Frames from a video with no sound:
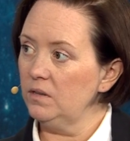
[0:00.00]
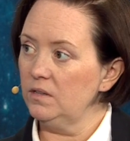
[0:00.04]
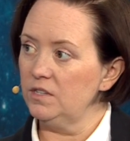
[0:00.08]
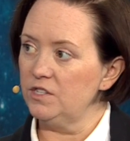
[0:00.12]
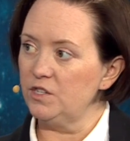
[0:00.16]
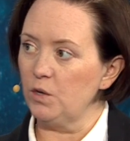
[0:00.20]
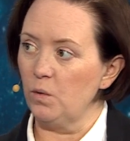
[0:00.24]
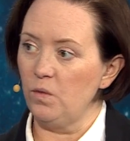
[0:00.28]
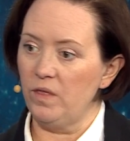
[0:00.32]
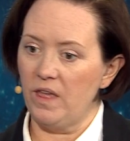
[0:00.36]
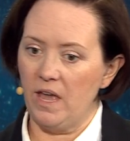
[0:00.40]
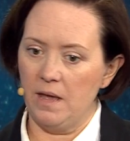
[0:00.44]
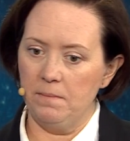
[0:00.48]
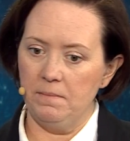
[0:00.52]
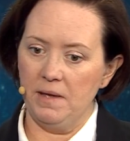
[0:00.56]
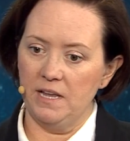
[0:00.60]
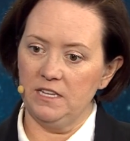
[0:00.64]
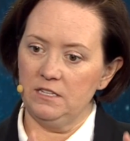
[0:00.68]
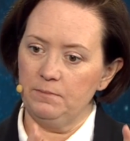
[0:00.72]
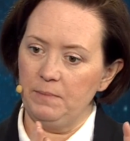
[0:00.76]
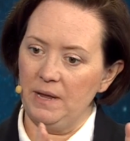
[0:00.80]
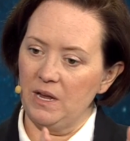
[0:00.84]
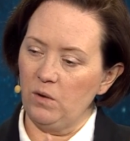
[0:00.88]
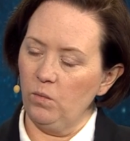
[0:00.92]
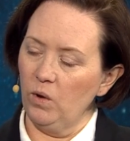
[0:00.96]
So they may
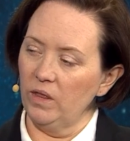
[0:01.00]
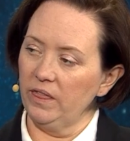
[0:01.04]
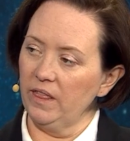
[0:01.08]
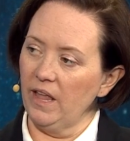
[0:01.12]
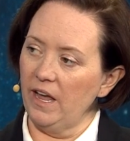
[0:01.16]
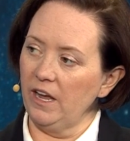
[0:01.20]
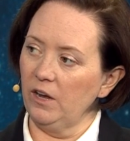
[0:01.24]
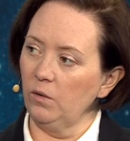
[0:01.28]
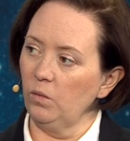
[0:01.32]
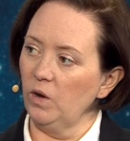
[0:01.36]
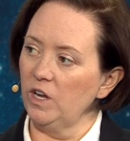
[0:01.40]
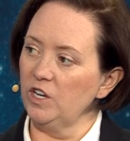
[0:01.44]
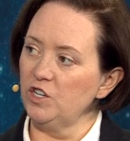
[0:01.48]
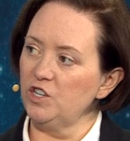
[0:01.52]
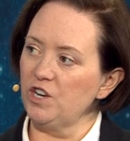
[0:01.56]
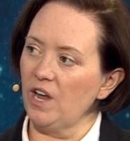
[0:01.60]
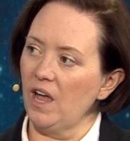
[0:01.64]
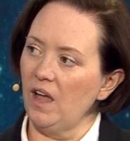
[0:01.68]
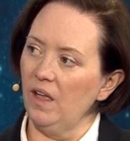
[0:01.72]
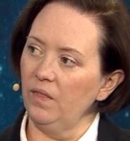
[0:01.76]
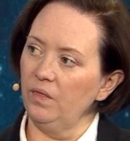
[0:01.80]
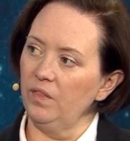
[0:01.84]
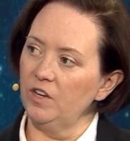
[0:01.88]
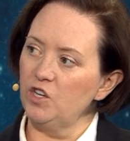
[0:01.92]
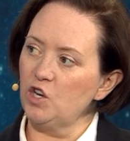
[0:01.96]
speak one language
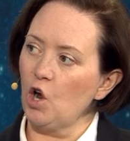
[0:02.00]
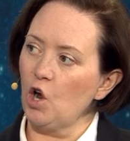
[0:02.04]
and the